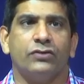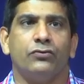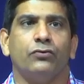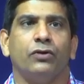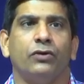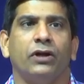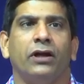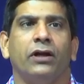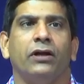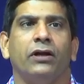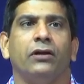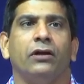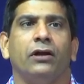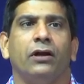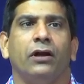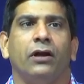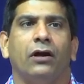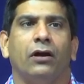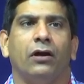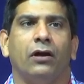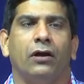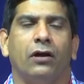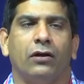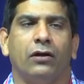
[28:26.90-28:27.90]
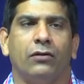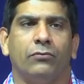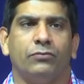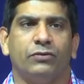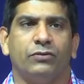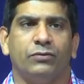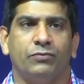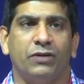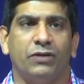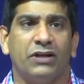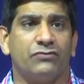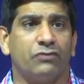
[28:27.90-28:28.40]
to a,
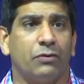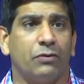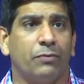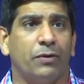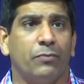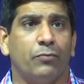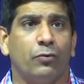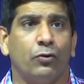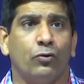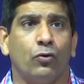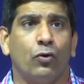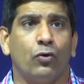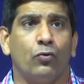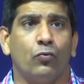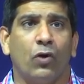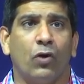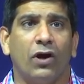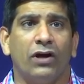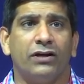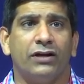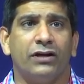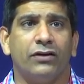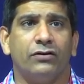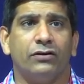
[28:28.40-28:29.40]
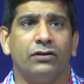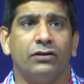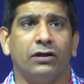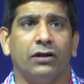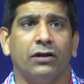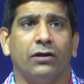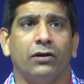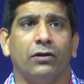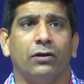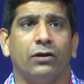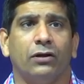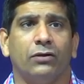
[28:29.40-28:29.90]
that's why people don't want it,
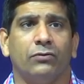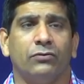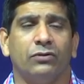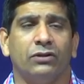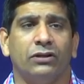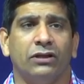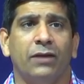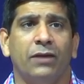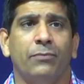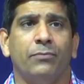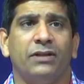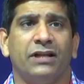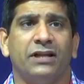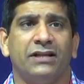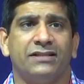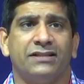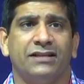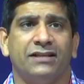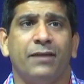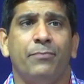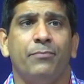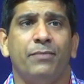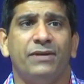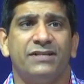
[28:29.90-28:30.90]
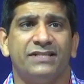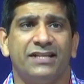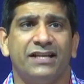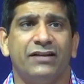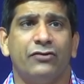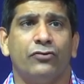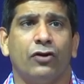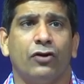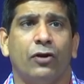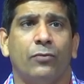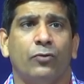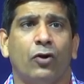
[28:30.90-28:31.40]
that's a NIMBY
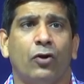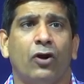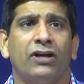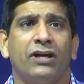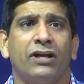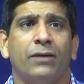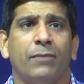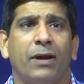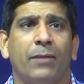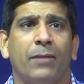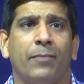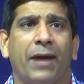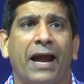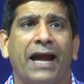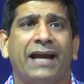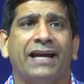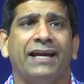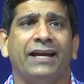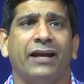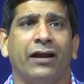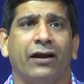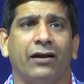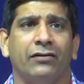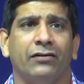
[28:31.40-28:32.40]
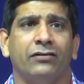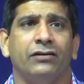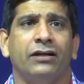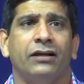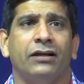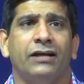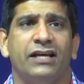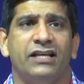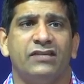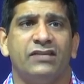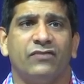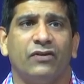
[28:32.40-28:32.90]
syndrome, not in my backyard,
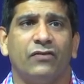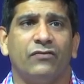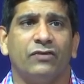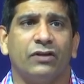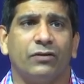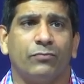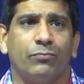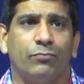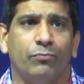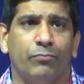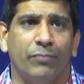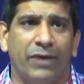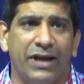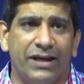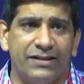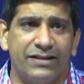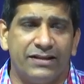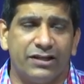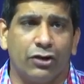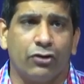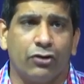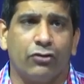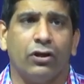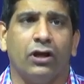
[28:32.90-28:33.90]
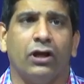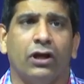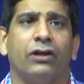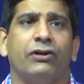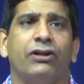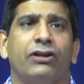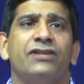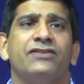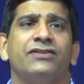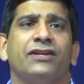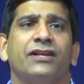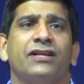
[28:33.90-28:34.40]
is one of the major
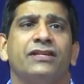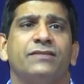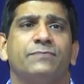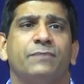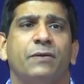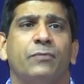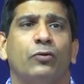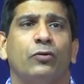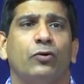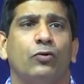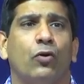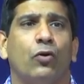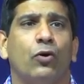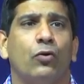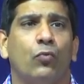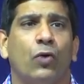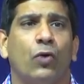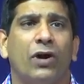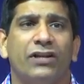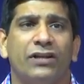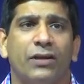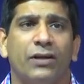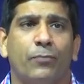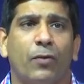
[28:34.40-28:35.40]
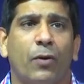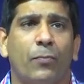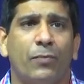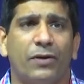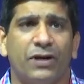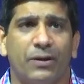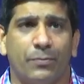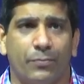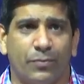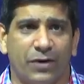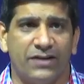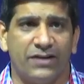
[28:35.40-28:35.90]
reason is people don't want their
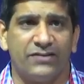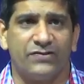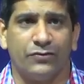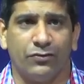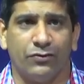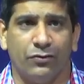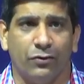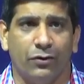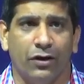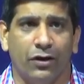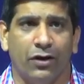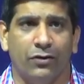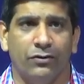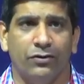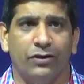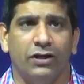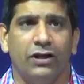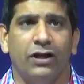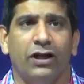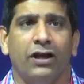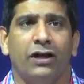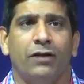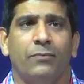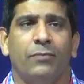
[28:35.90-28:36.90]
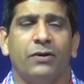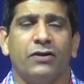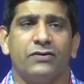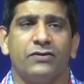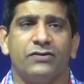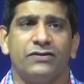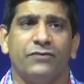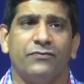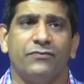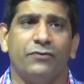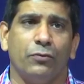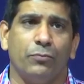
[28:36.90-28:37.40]
property price to go down.
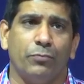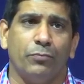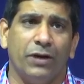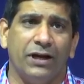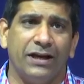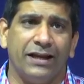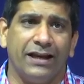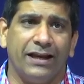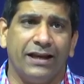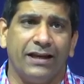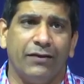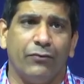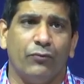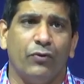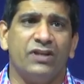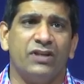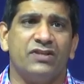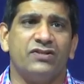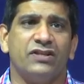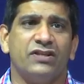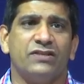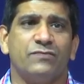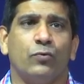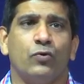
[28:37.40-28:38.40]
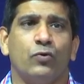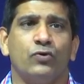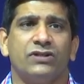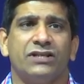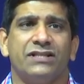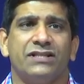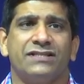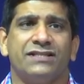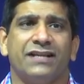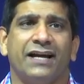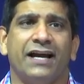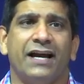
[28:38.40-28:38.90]
Because if you build a waste
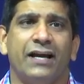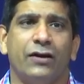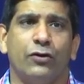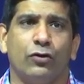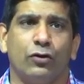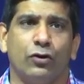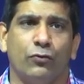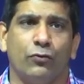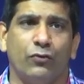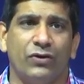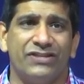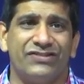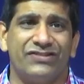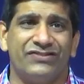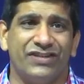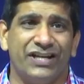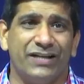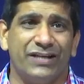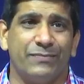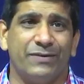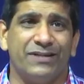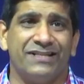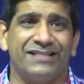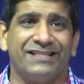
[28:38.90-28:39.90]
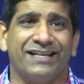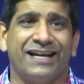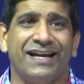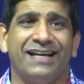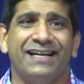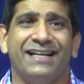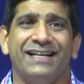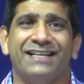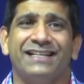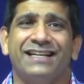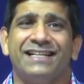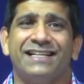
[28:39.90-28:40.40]
disposal site or the waste treatment
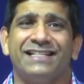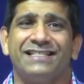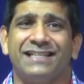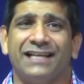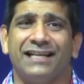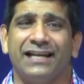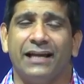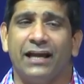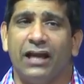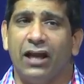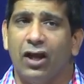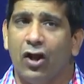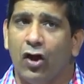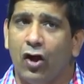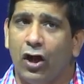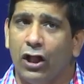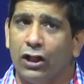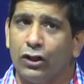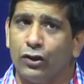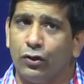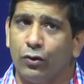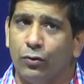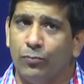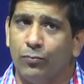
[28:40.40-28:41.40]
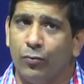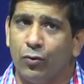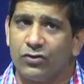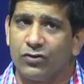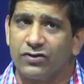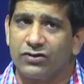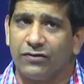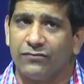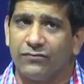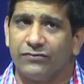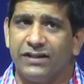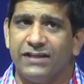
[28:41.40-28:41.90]
site, it gets although
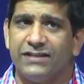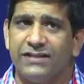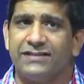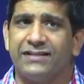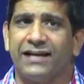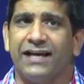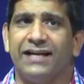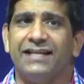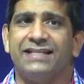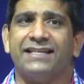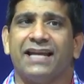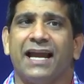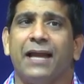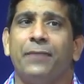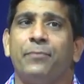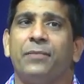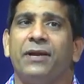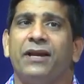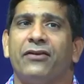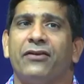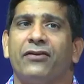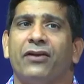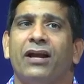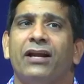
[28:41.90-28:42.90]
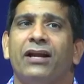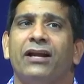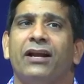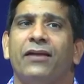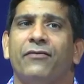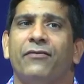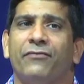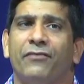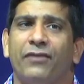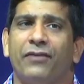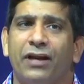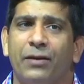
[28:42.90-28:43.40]
most of these sites can be run in
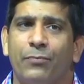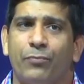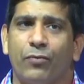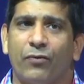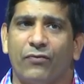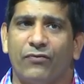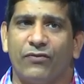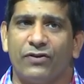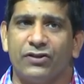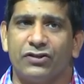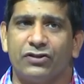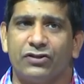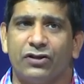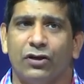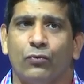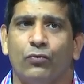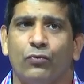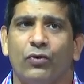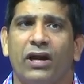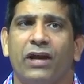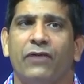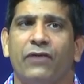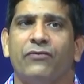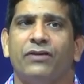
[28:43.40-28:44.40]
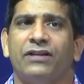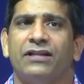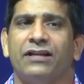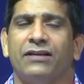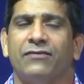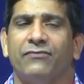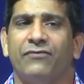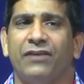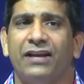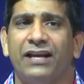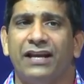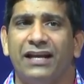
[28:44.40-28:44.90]
a very professional way with
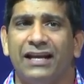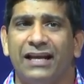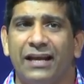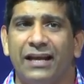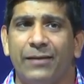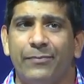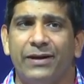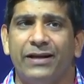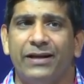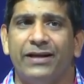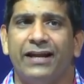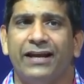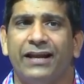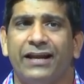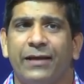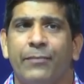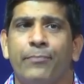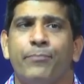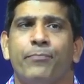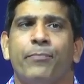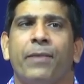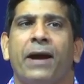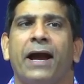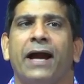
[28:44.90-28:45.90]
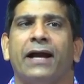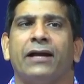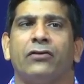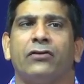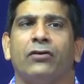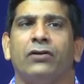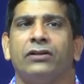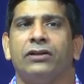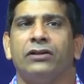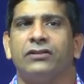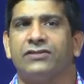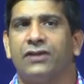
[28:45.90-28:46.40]
a very limited impact
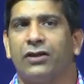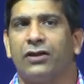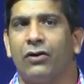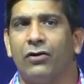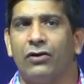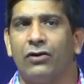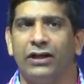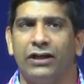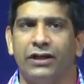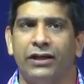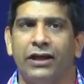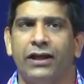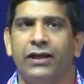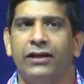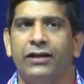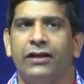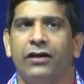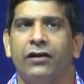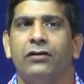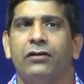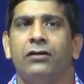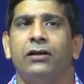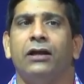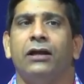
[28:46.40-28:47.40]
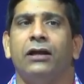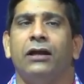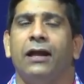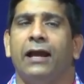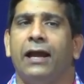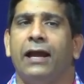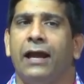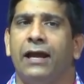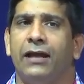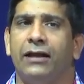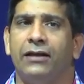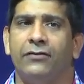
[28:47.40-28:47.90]
on the surrounding area.
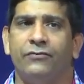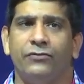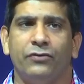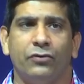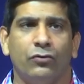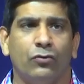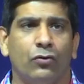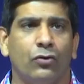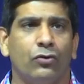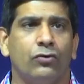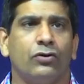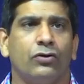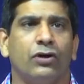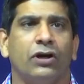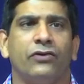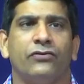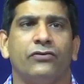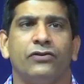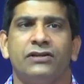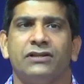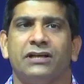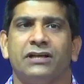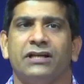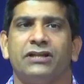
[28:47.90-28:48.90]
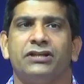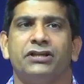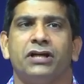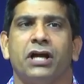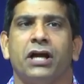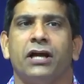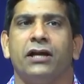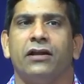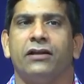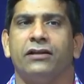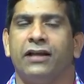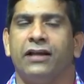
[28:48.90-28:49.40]
And if you go to countries like
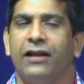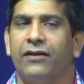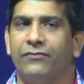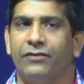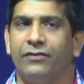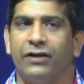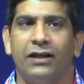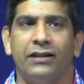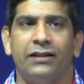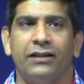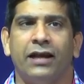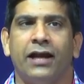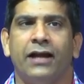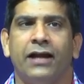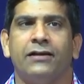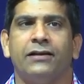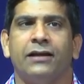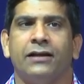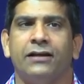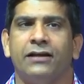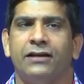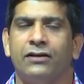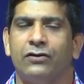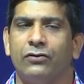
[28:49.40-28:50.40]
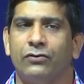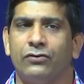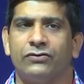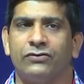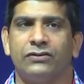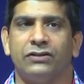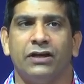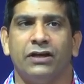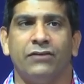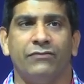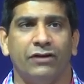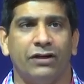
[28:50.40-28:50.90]
China, they have done that, and it
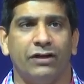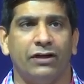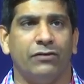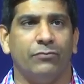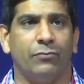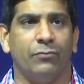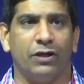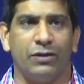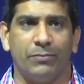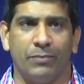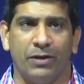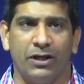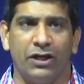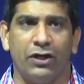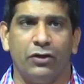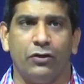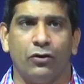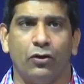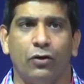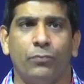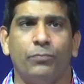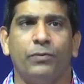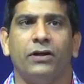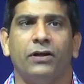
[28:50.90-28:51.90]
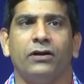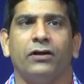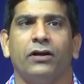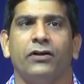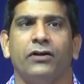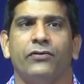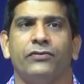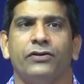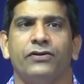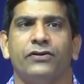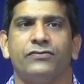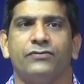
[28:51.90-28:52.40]
looks, even in many European
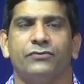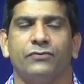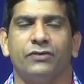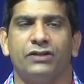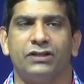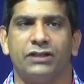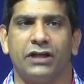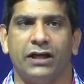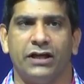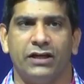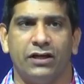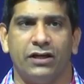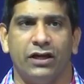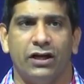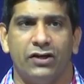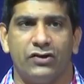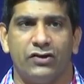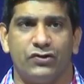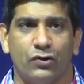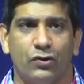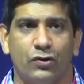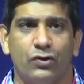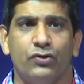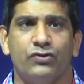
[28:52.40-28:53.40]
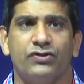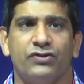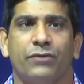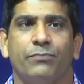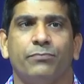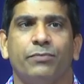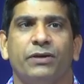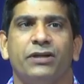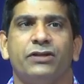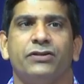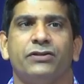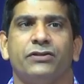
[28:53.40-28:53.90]
countries, which I showed you
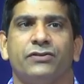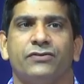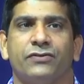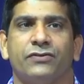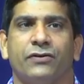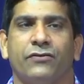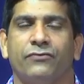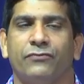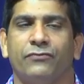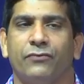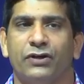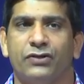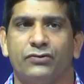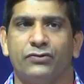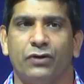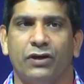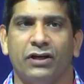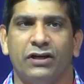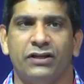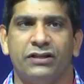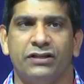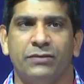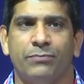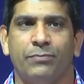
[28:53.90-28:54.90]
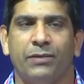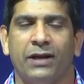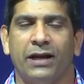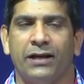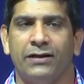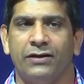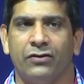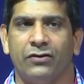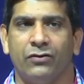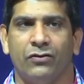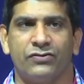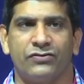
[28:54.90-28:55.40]
some pictures of waste to energy
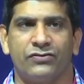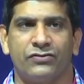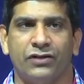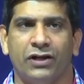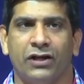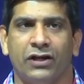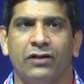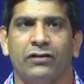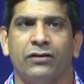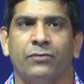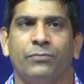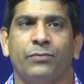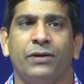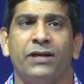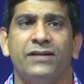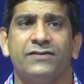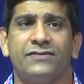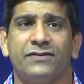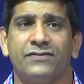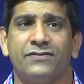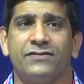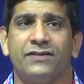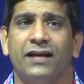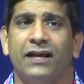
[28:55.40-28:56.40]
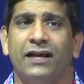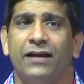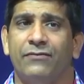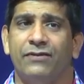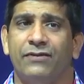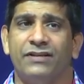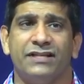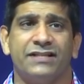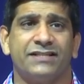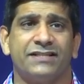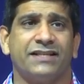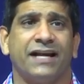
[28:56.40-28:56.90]
plant in Austria and other places,
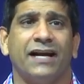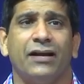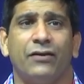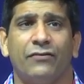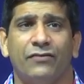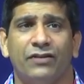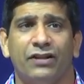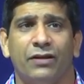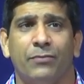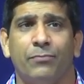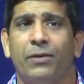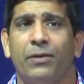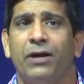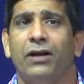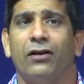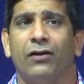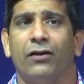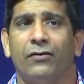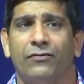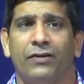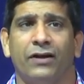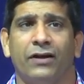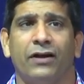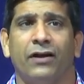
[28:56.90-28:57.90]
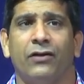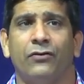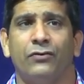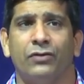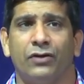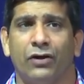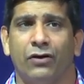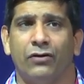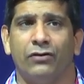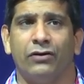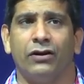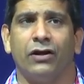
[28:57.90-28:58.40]
which is kind of in the middle of a
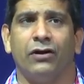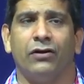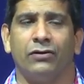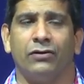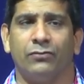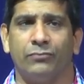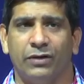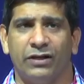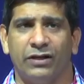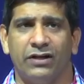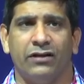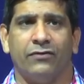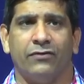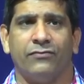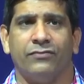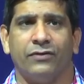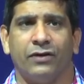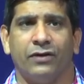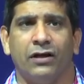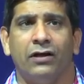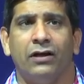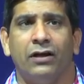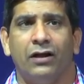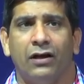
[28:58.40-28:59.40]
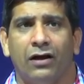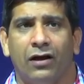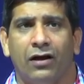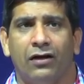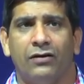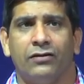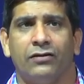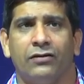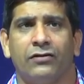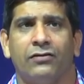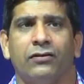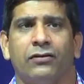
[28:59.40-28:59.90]
downtown or middle of
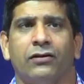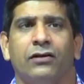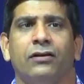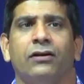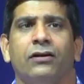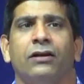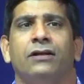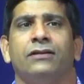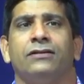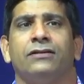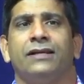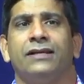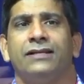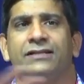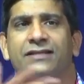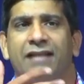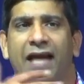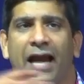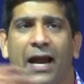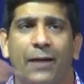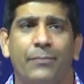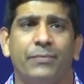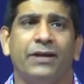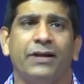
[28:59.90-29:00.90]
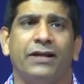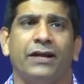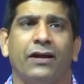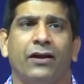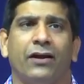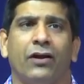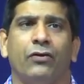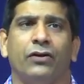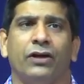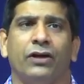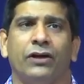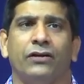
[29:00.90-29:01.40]
other things happening
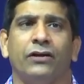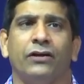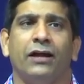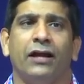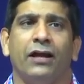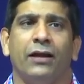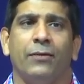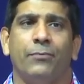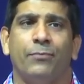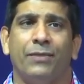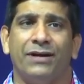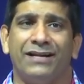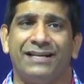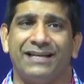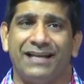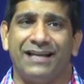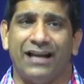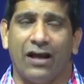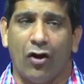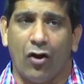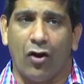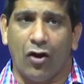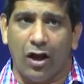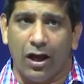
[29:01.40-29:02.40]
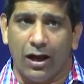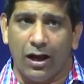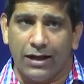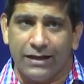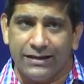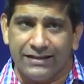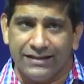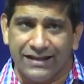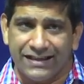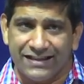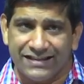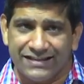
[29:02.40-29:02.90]
around it. But
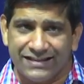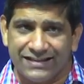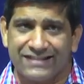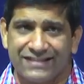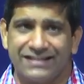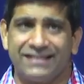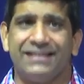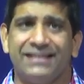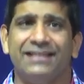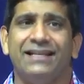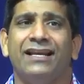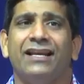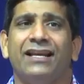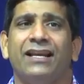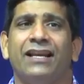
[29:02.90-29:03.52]
there is still a